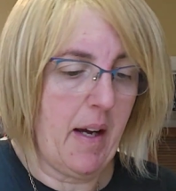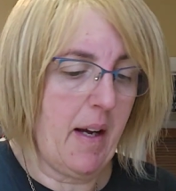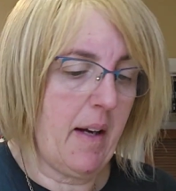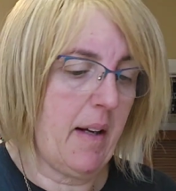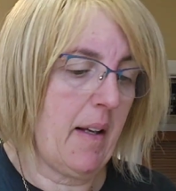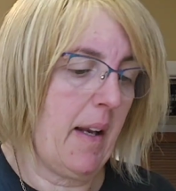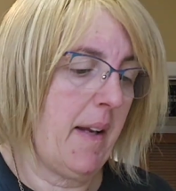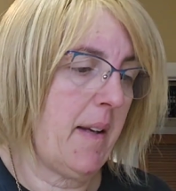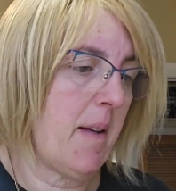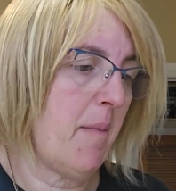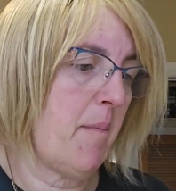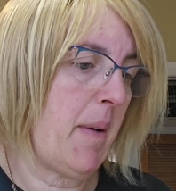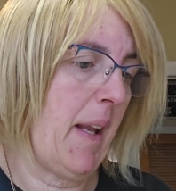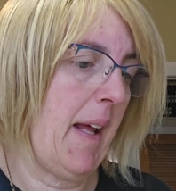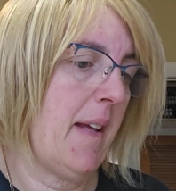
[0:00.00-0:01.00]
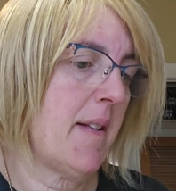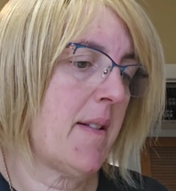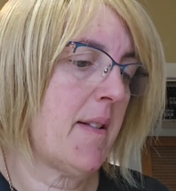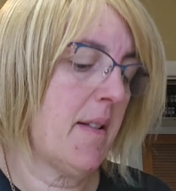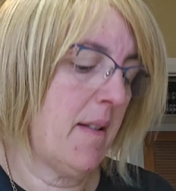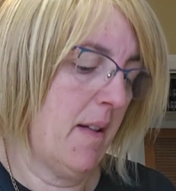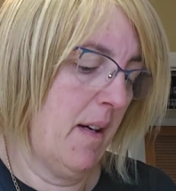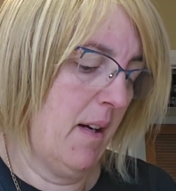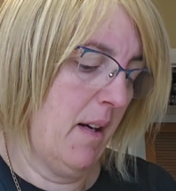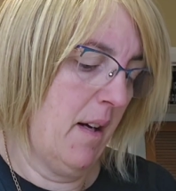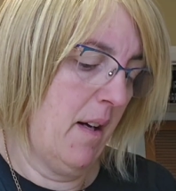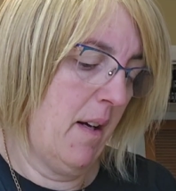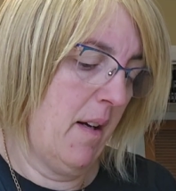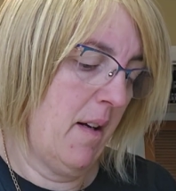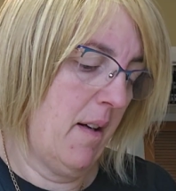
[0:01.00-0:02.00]
Glendon Place,
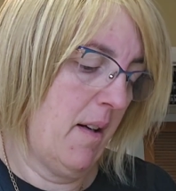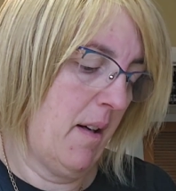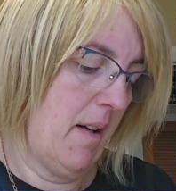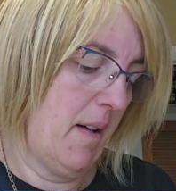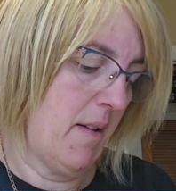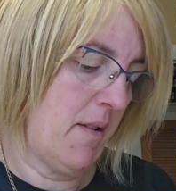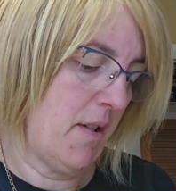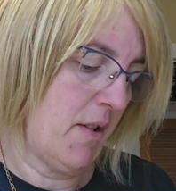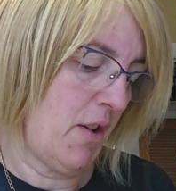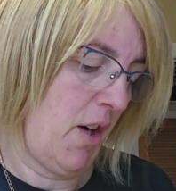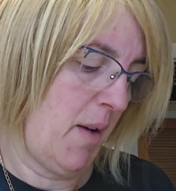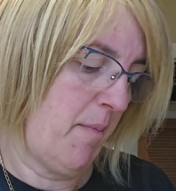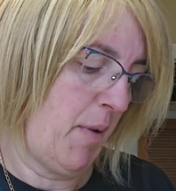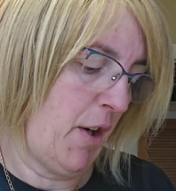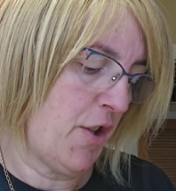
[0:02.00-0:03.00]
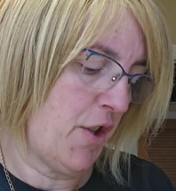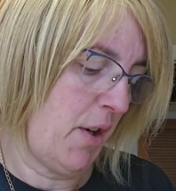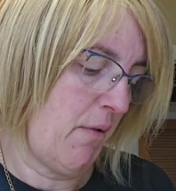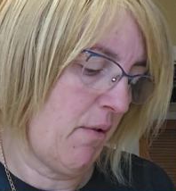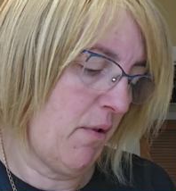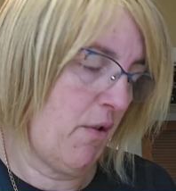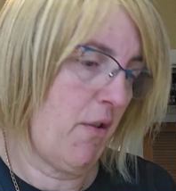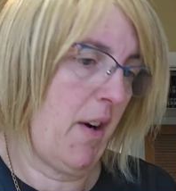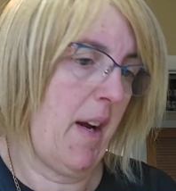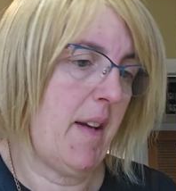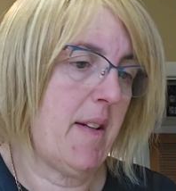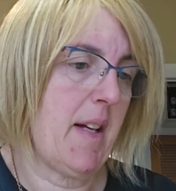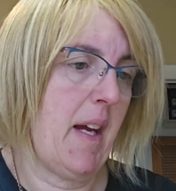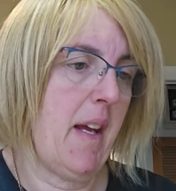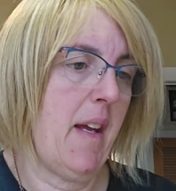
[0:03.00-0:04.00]
designed by Cheryl
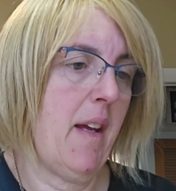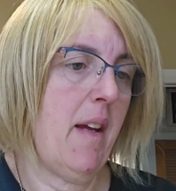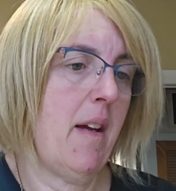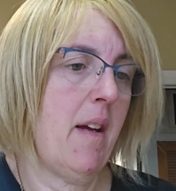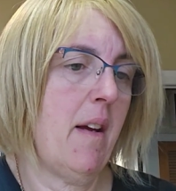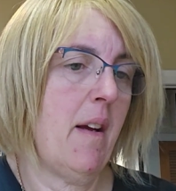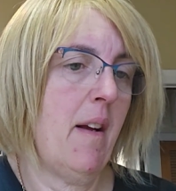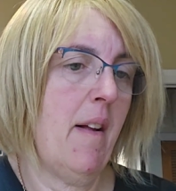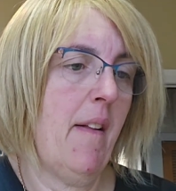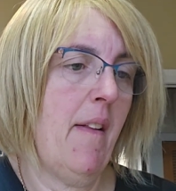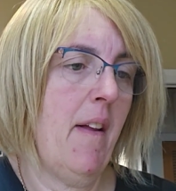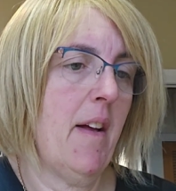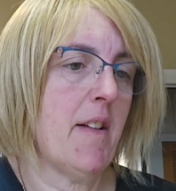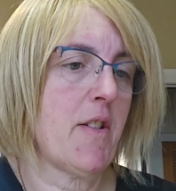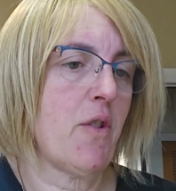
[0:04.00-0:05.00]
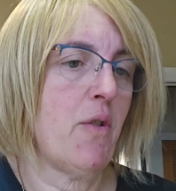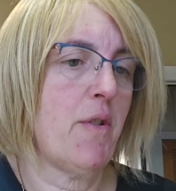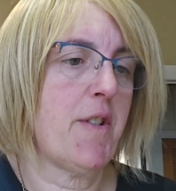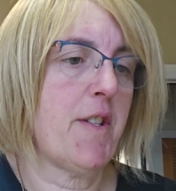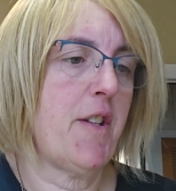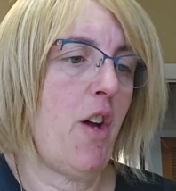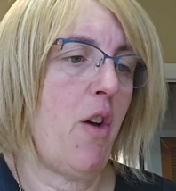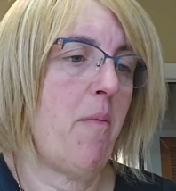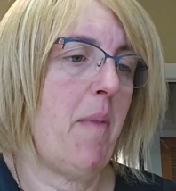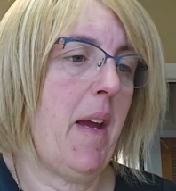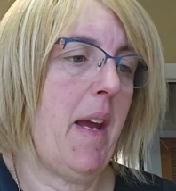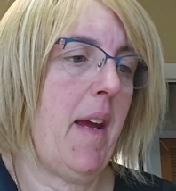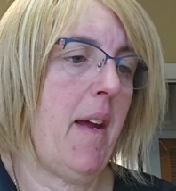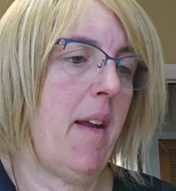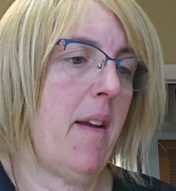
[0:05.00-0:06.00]
Grande. It's called
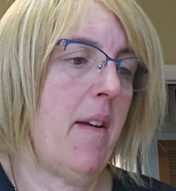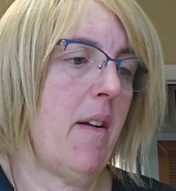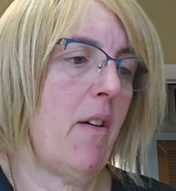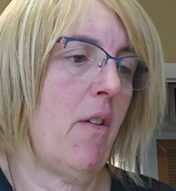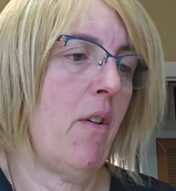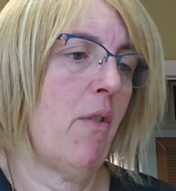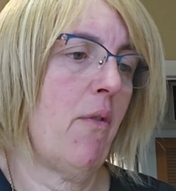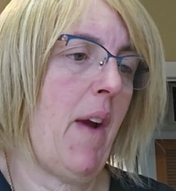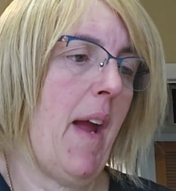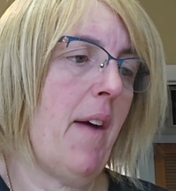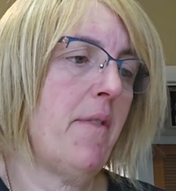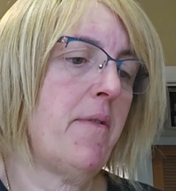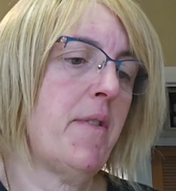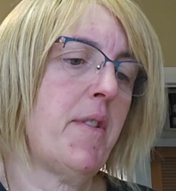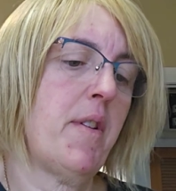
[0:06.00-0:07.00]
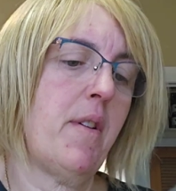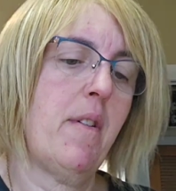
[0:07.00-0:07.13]
Snowman All Around.